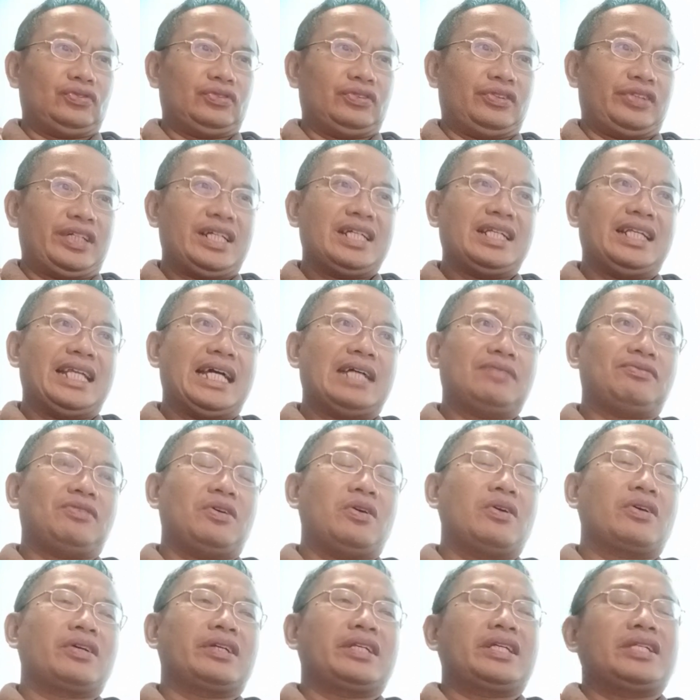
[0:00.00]
real-life
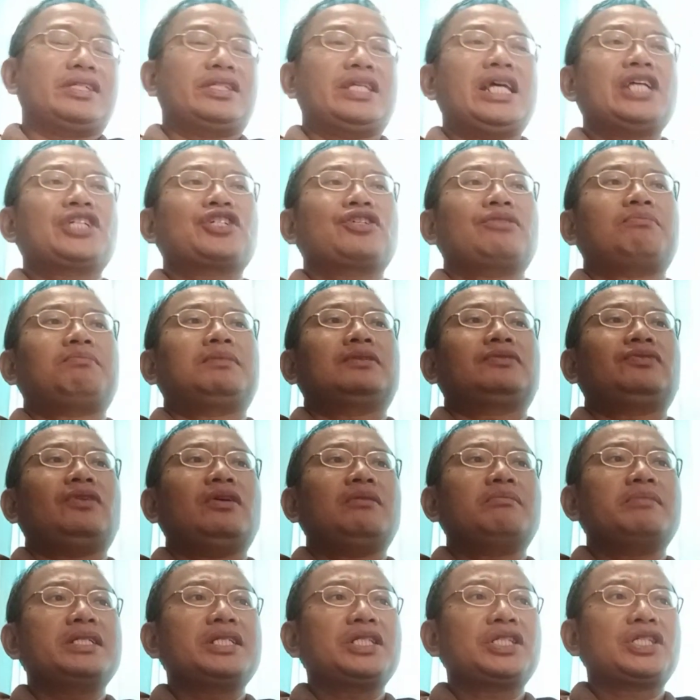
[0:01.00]
organizational
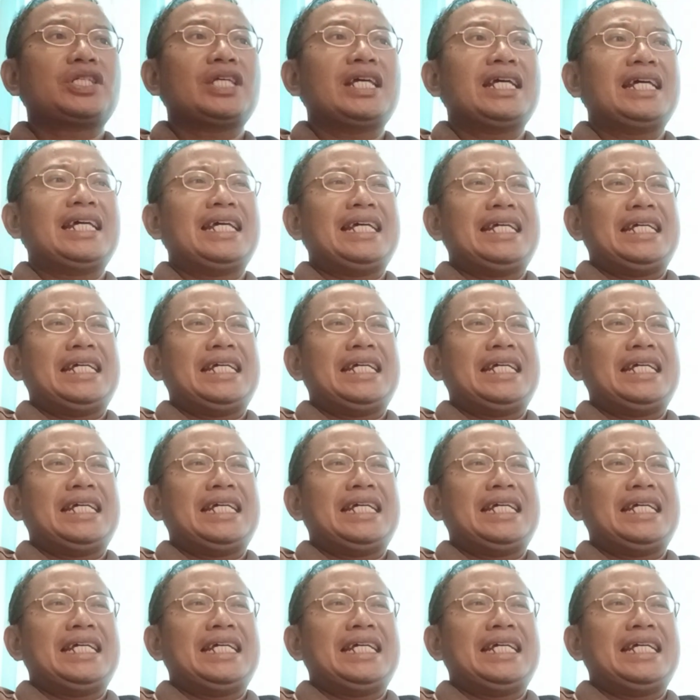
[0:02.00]
performance